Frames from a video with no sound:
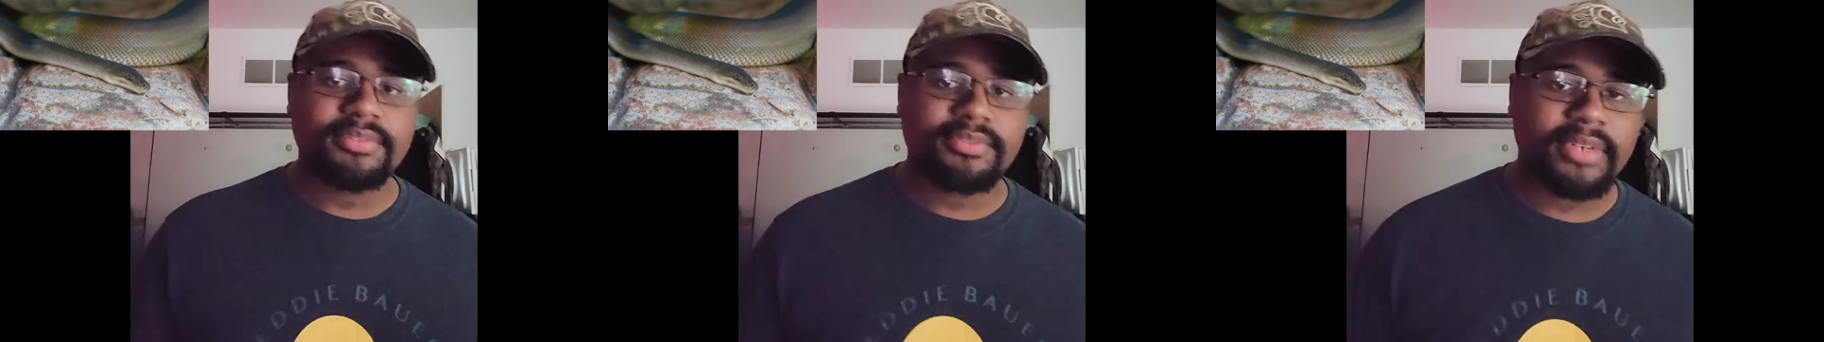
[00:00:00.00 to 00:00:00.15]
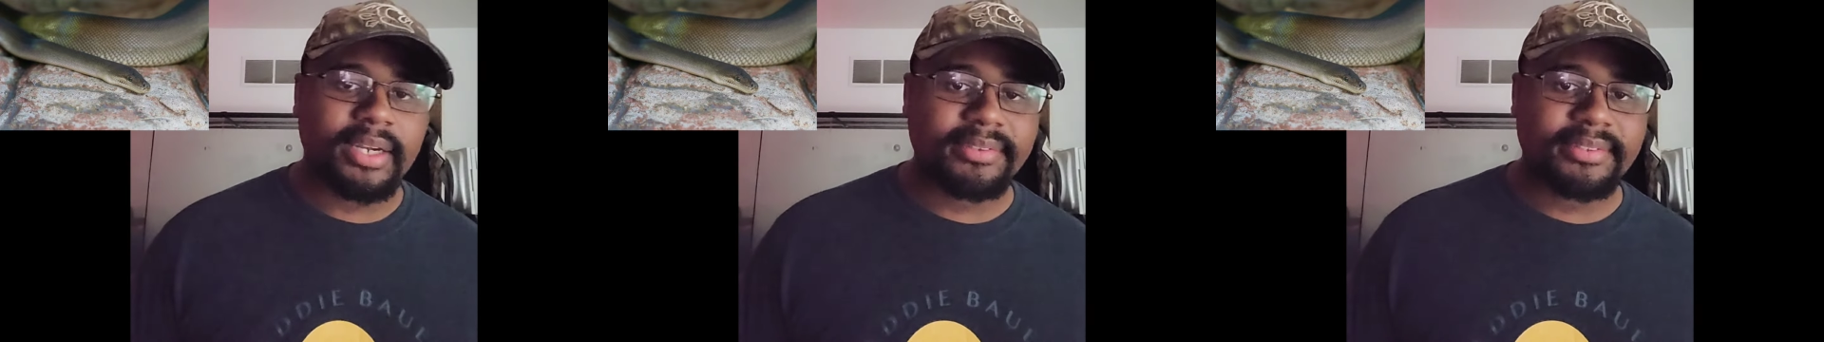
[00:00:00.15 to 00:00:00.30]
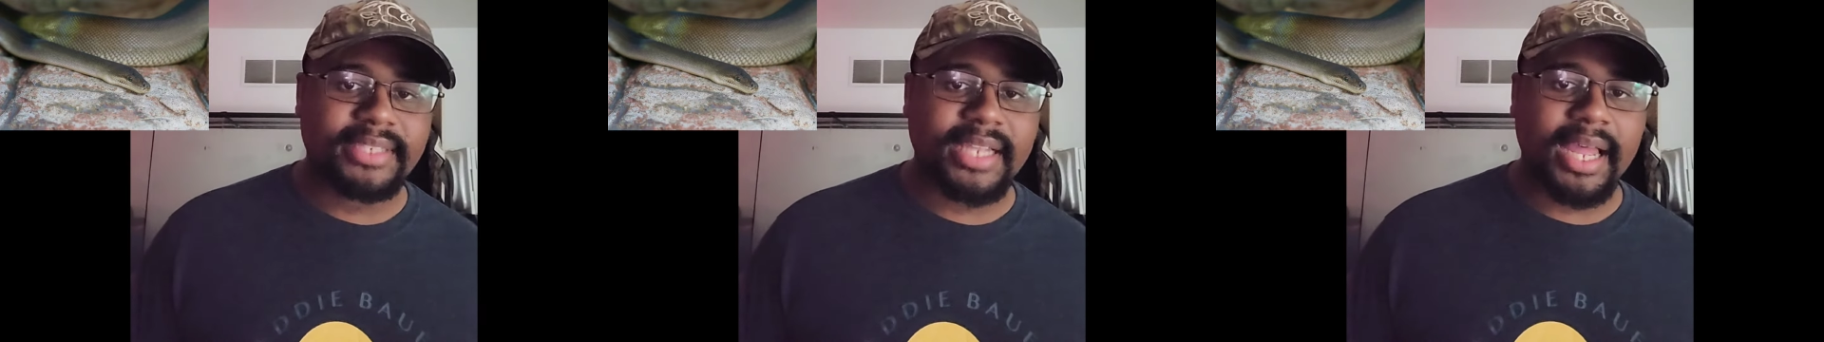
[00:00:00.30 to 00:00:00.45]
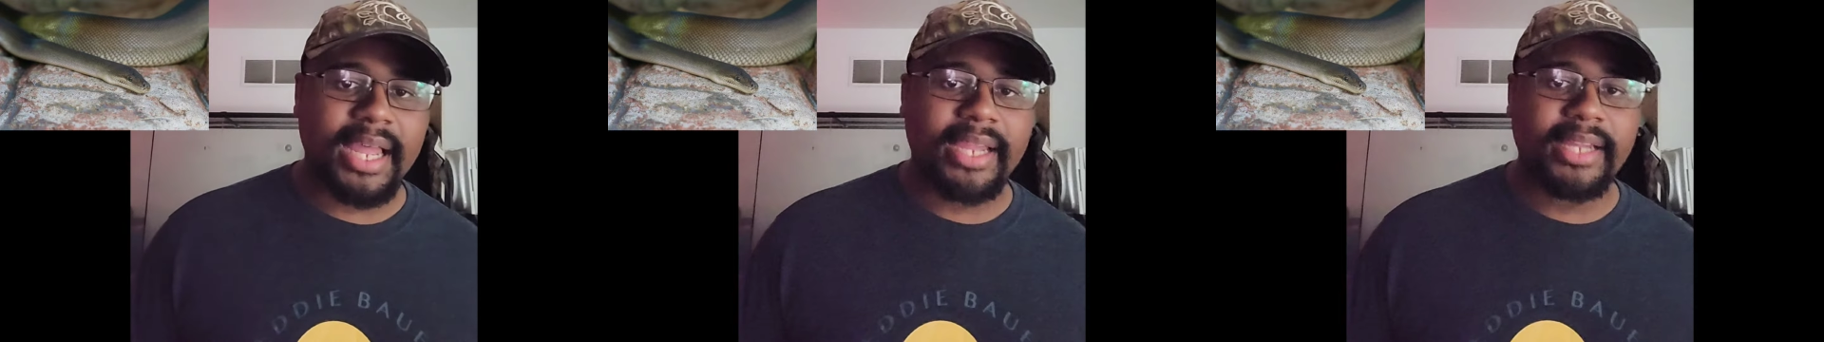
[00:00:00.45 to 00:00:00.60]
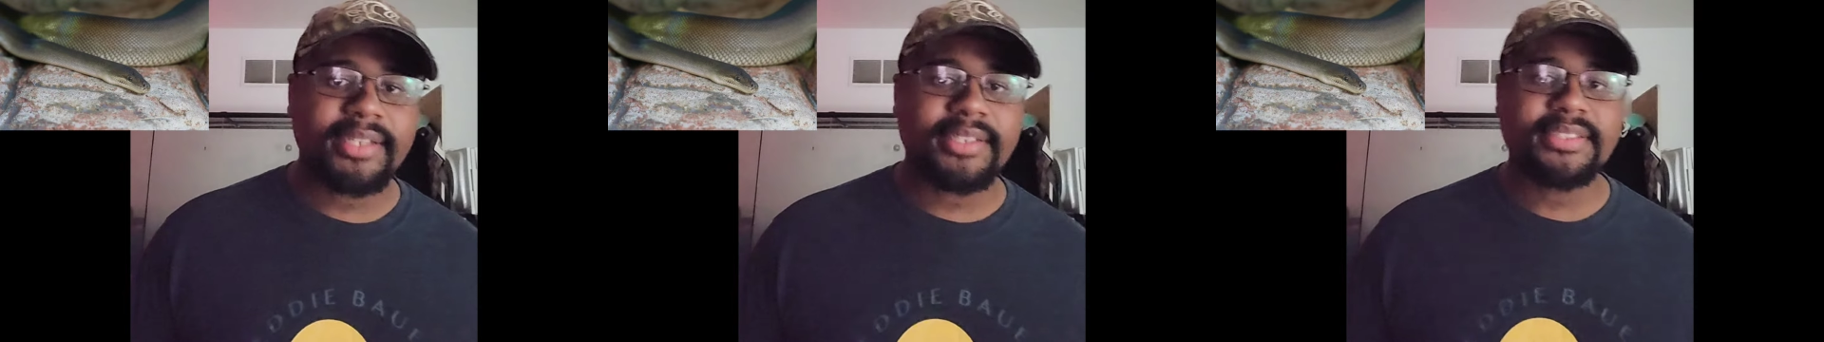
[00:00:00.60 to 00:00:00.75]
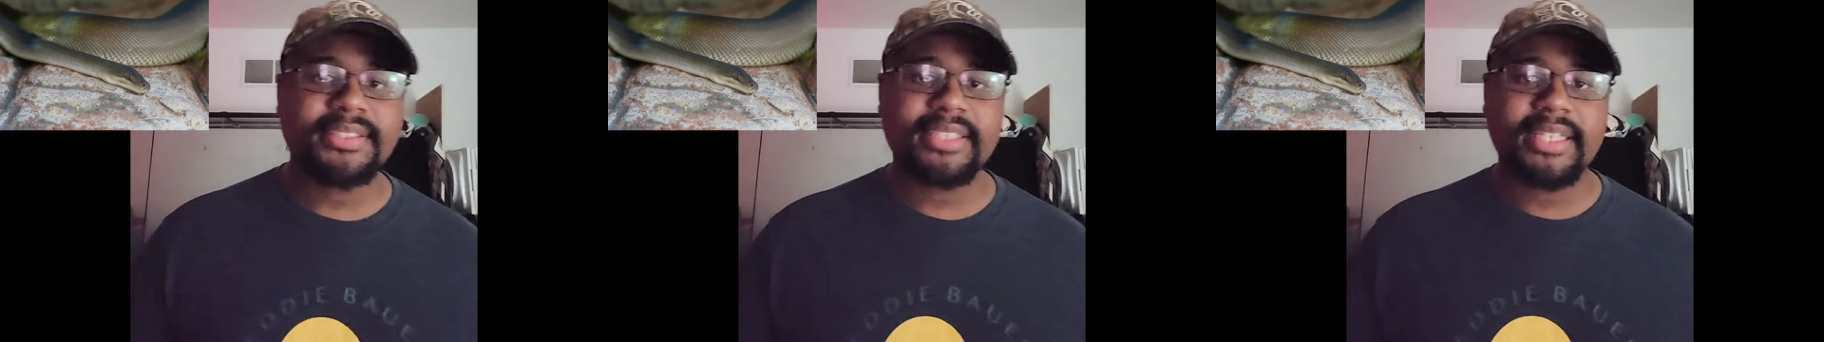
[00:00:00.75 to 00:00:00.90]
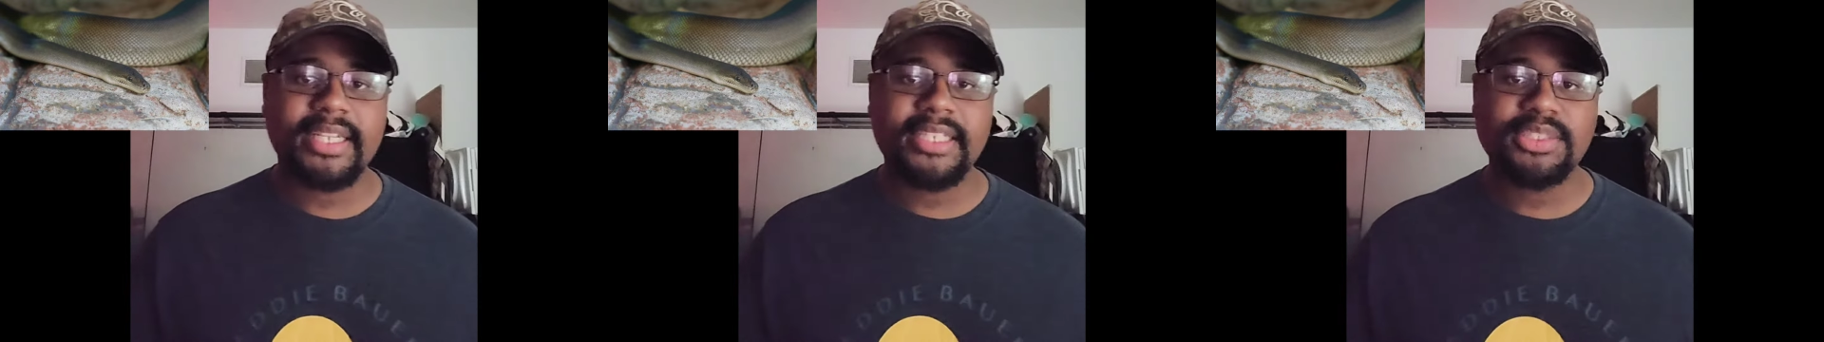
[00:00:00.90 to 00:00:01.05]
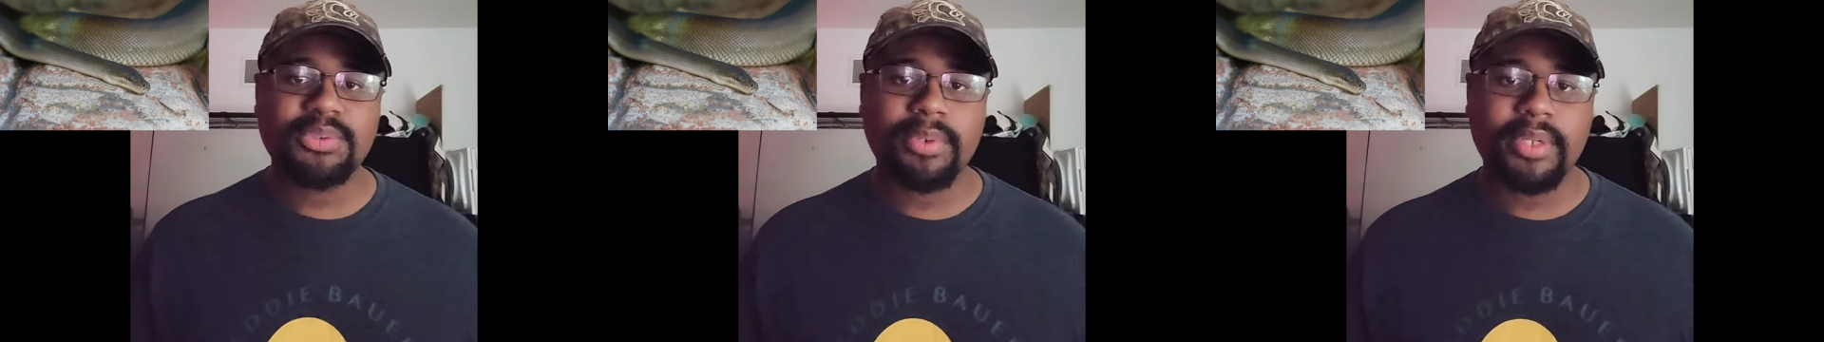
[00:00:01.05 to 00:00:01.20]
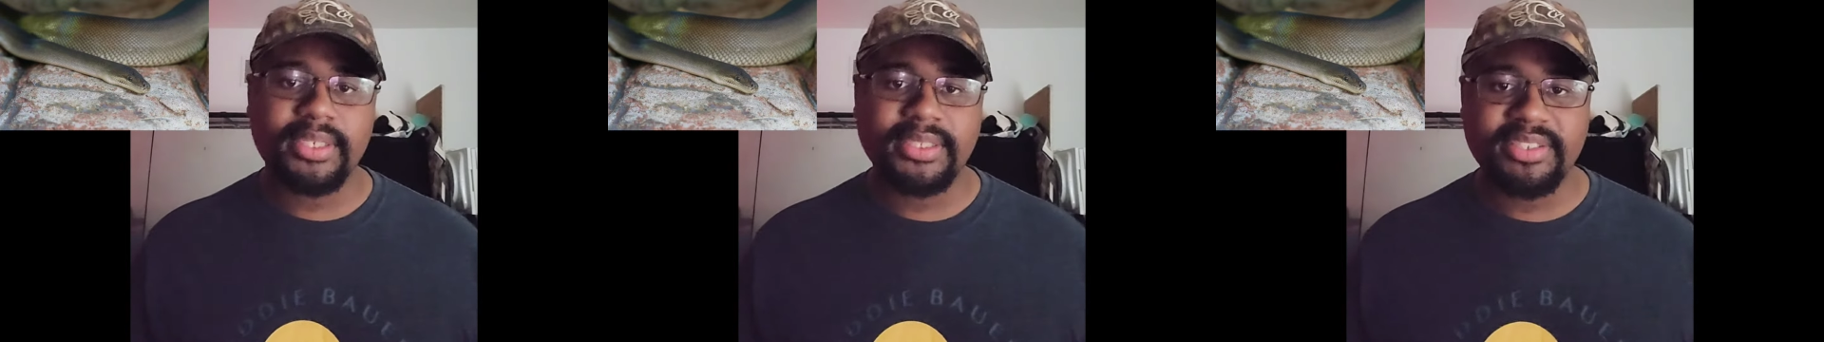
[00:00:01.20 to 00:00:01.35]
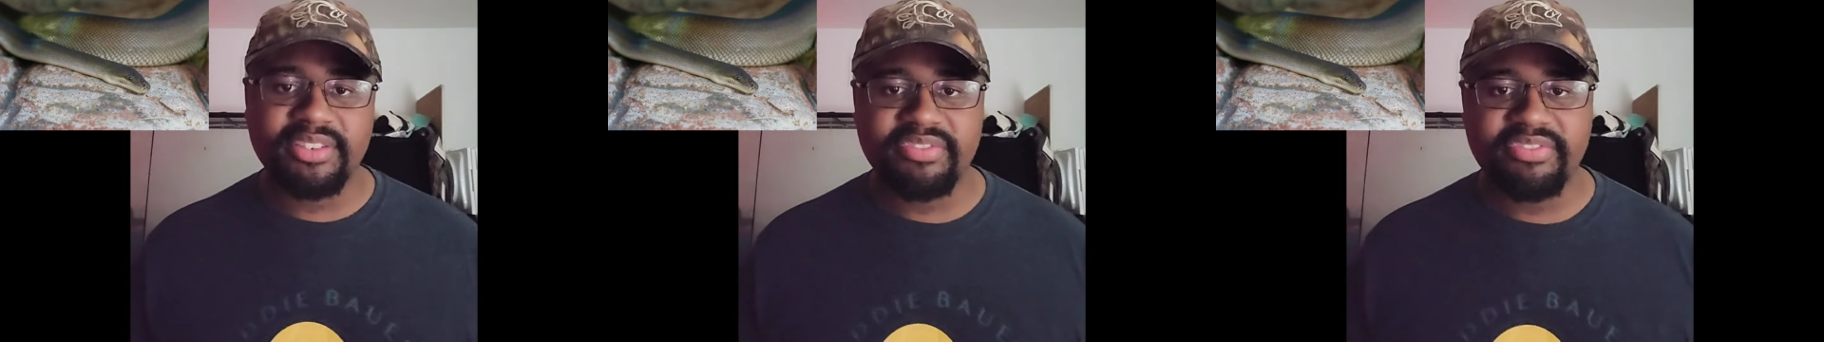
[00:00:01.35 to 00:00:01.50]
reptiles, as
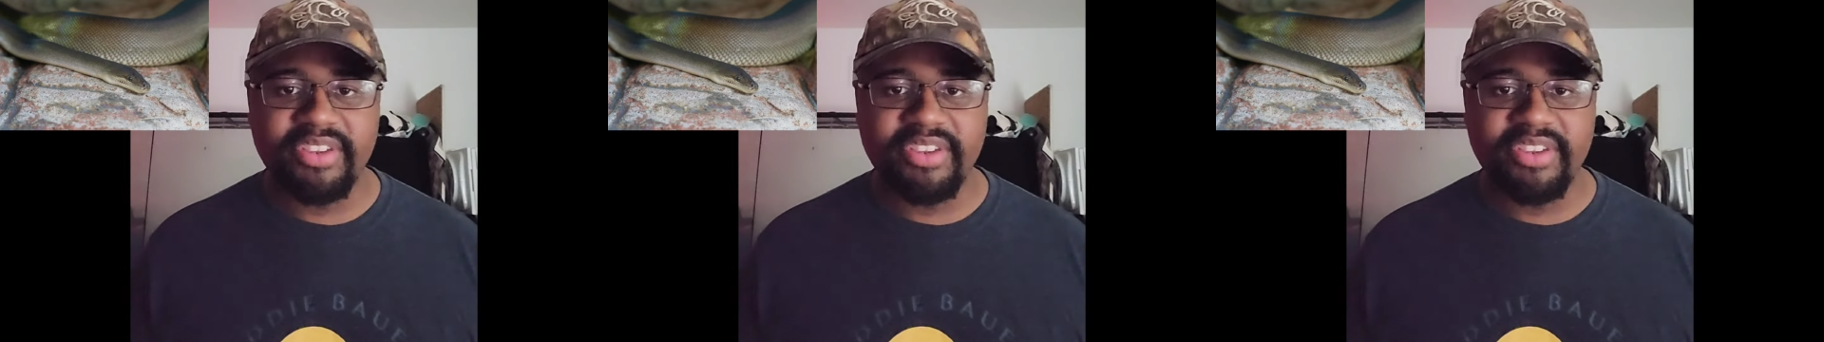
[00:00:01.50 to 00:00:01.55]
well as